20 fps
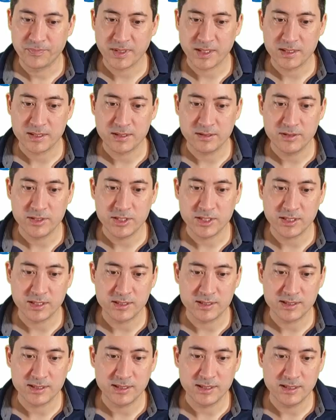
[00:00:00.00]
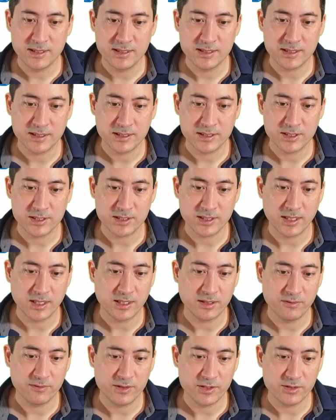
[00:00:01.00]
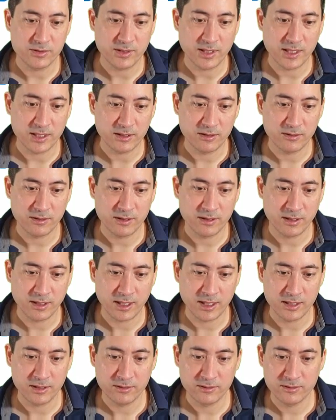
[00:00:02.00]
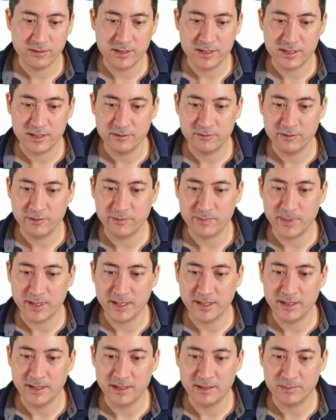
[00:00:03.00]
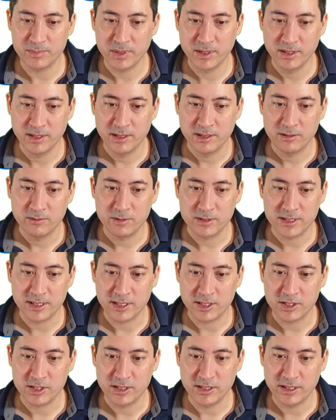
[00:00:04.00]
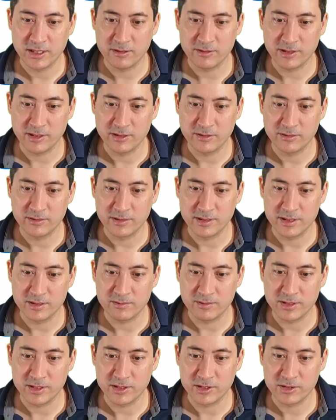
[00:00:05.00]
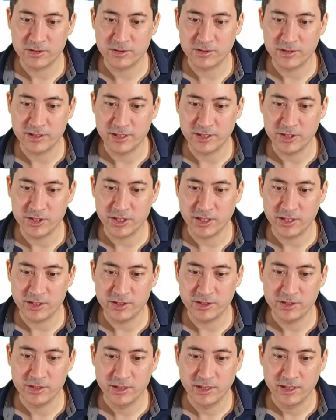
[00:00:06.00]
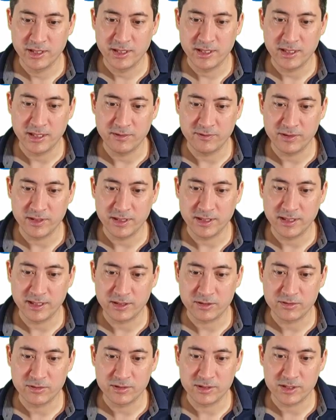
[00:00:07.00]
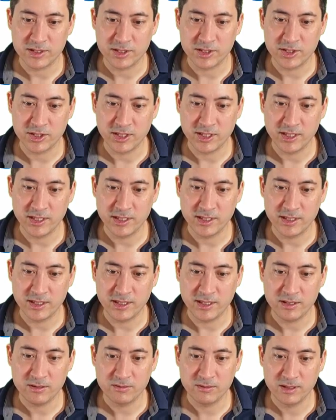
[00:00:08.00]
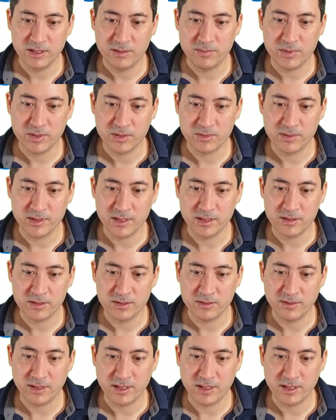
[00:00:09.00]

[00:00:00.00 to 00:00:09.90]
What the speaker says: So as you can see, these are just artificial categories that we've made up. What's actually going on is we're just trying to judge if the electrons are shared equally between the two